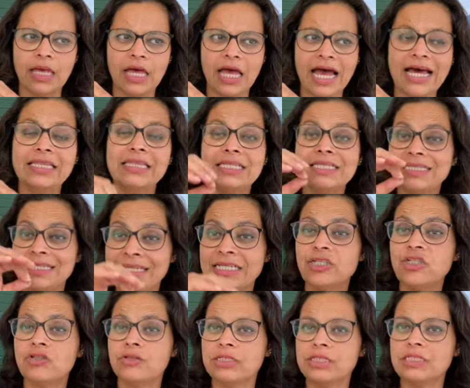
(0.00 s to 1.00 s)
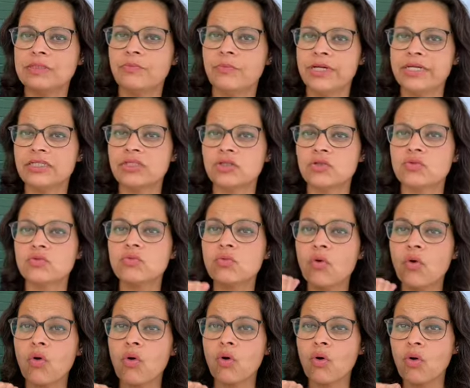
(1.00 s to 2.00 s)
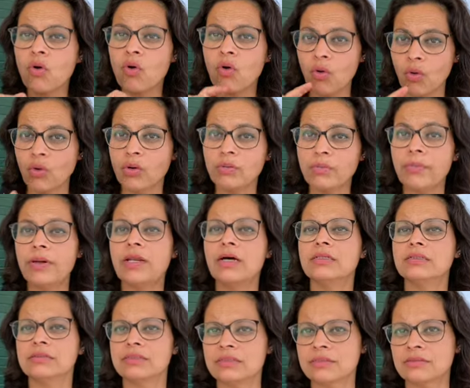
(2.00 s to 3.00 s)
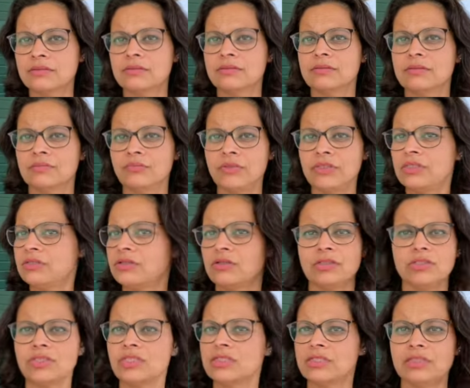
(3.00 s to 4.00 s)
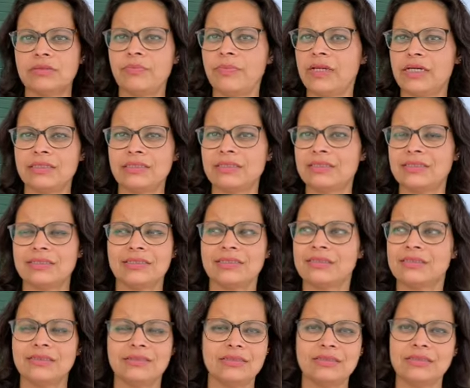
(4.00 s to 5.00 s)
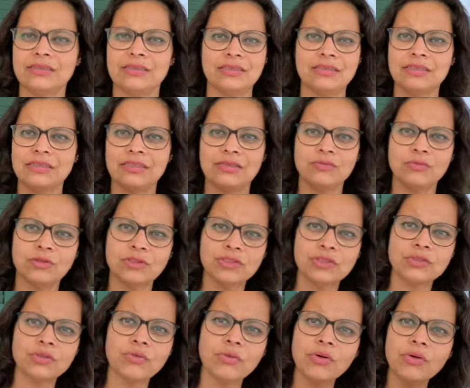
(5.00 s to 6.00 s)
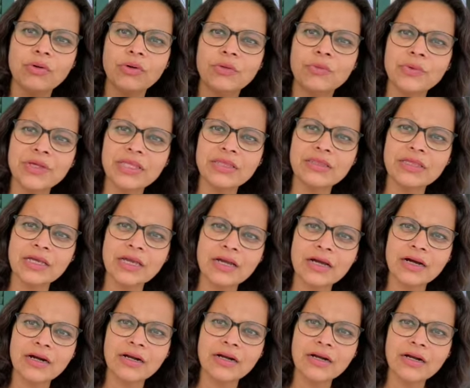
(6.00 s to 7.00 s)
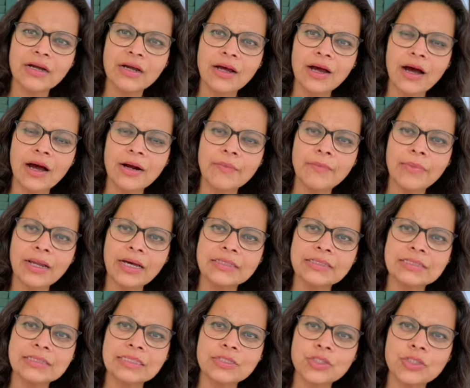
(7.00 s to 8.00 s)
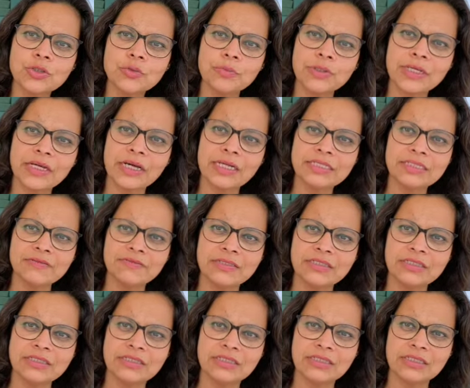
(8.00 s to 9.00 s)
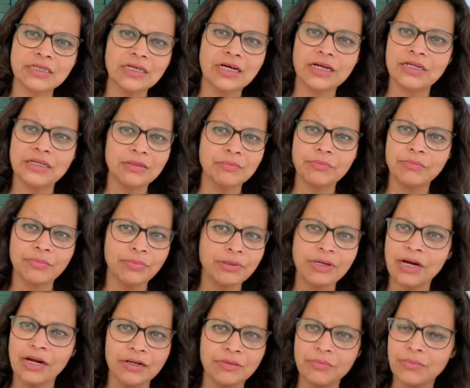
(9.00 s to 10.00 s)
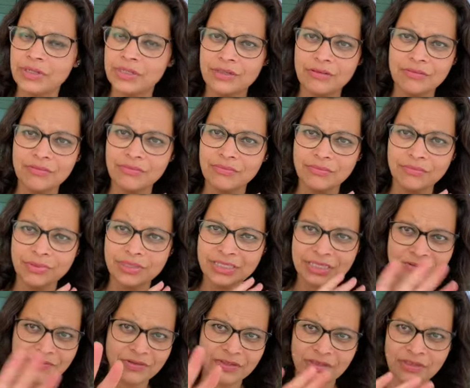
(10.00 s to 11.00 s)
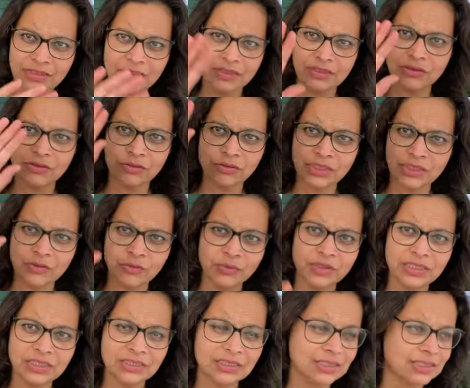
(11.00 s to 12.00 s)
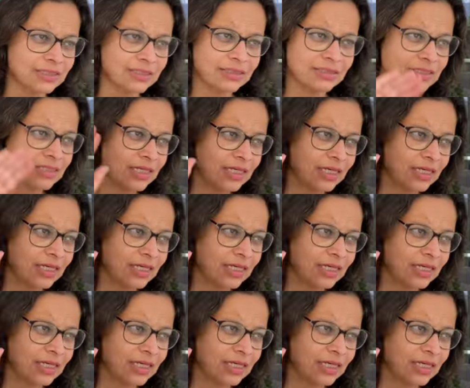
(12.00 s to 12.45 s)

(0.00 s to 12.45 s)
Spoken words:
And this literally spreads to all plants, I mean, not just the plants that he wants to grow or we think are plants that should be cultivated in the garden, but everything, including weeds and